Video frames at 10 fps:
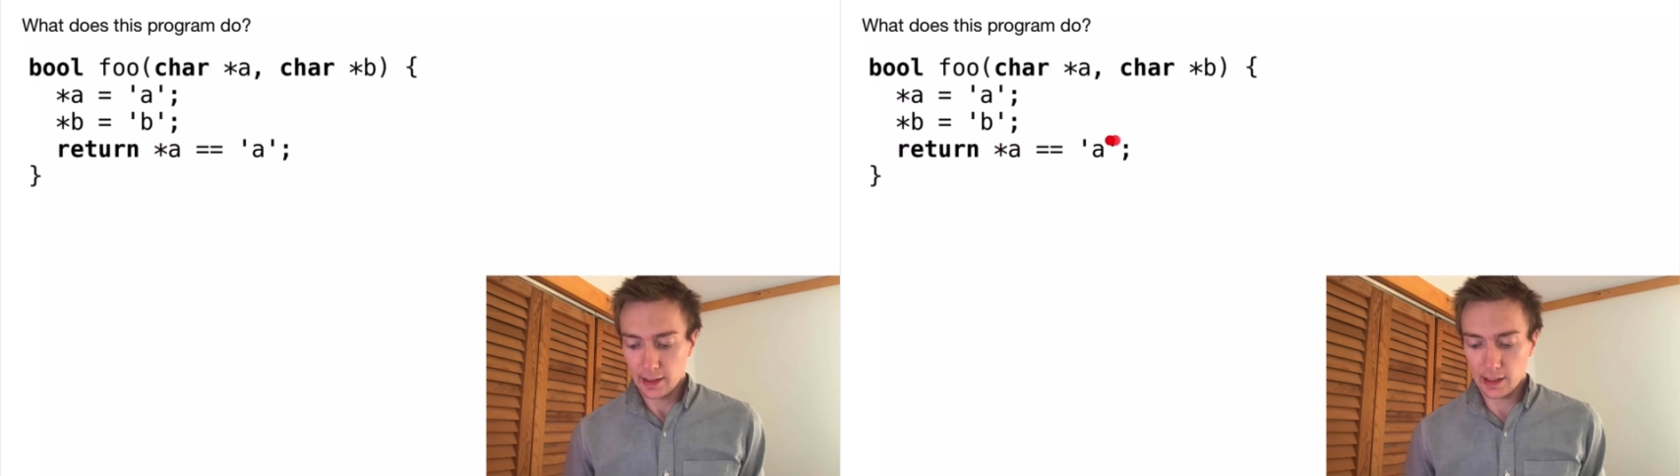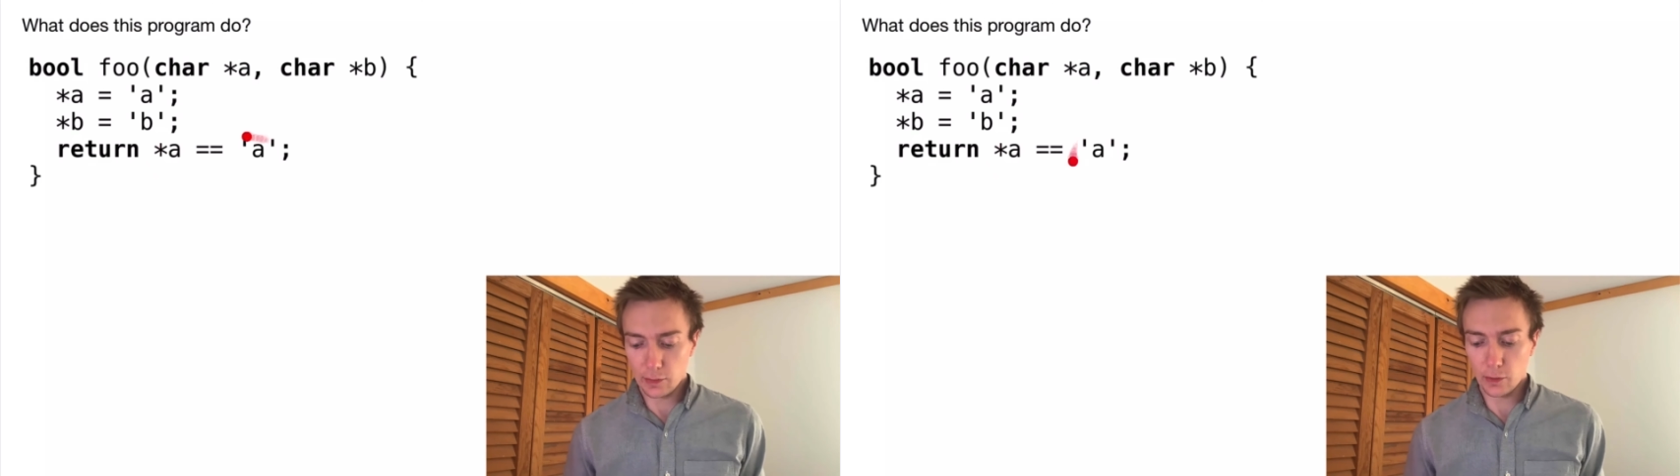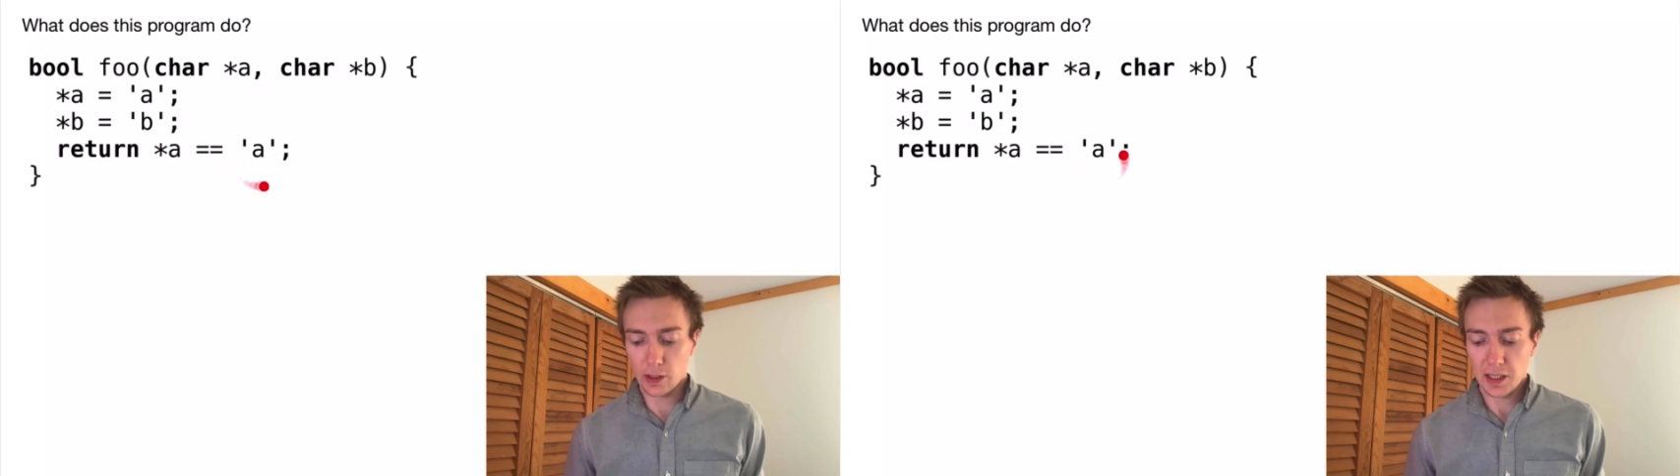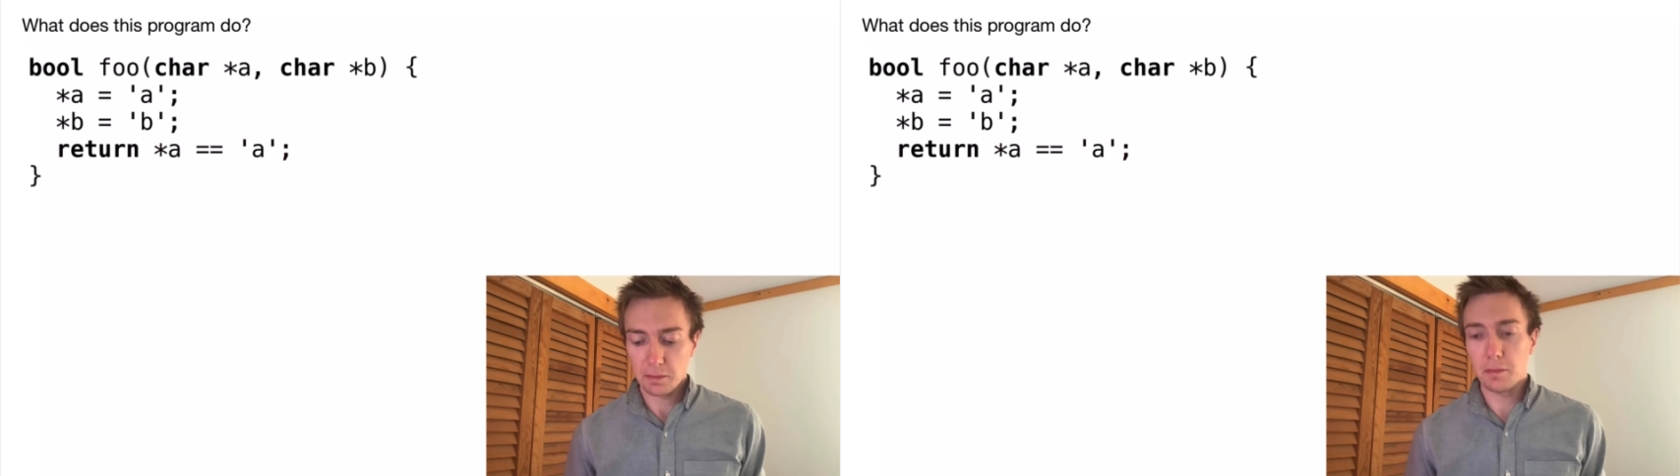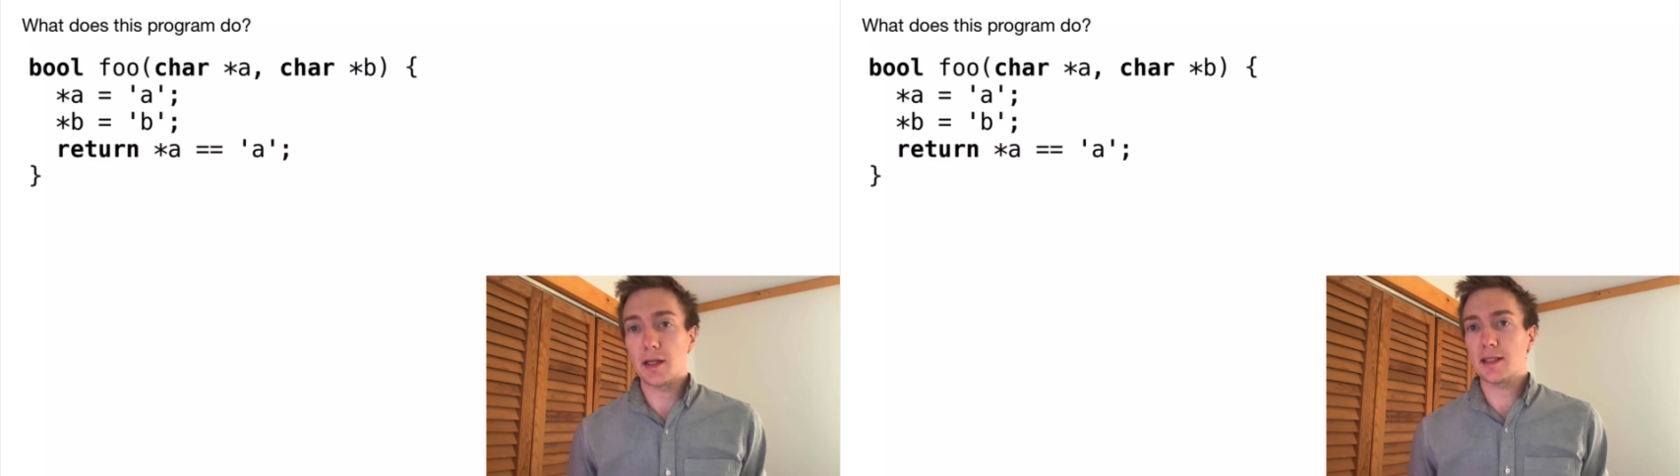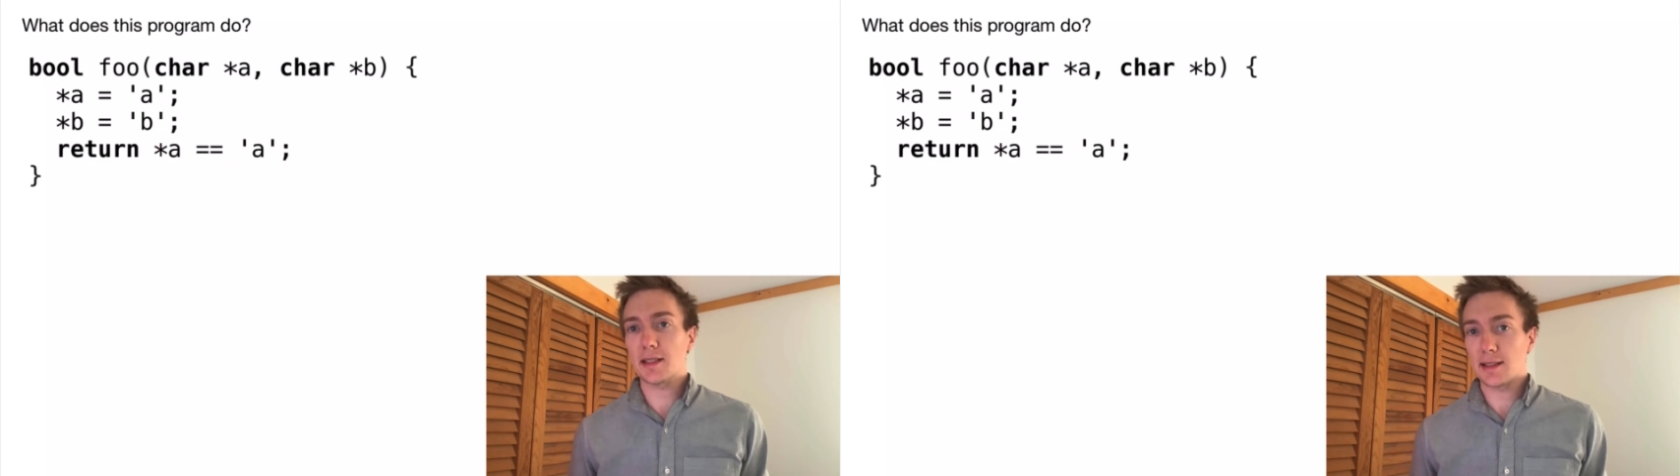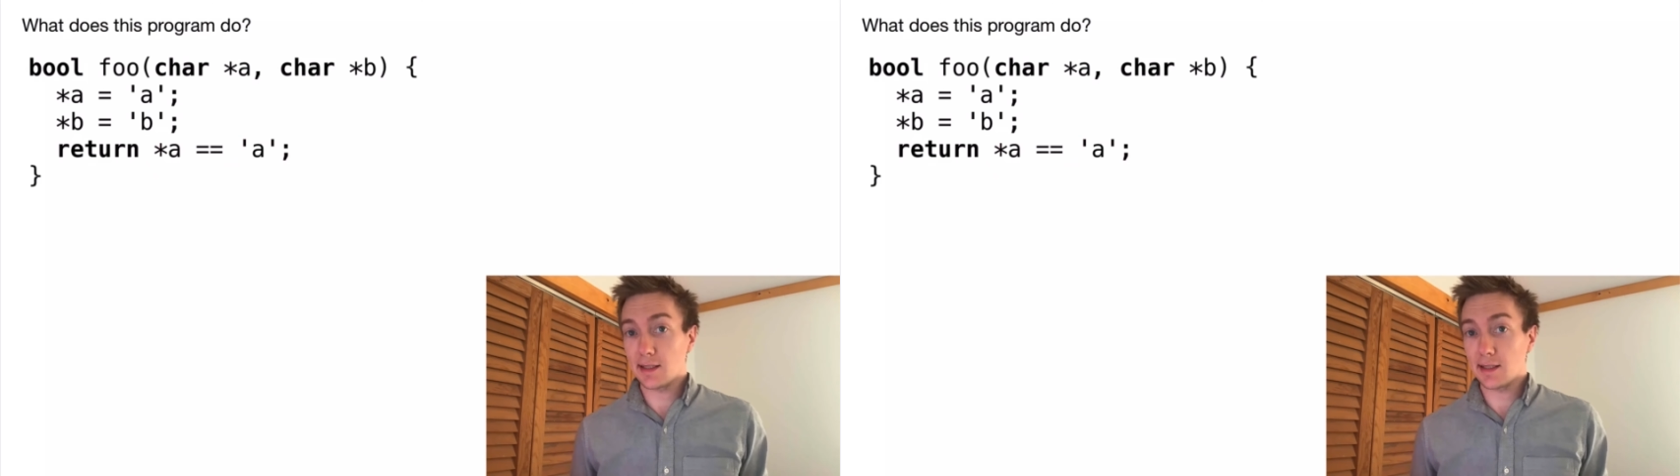and therefore it must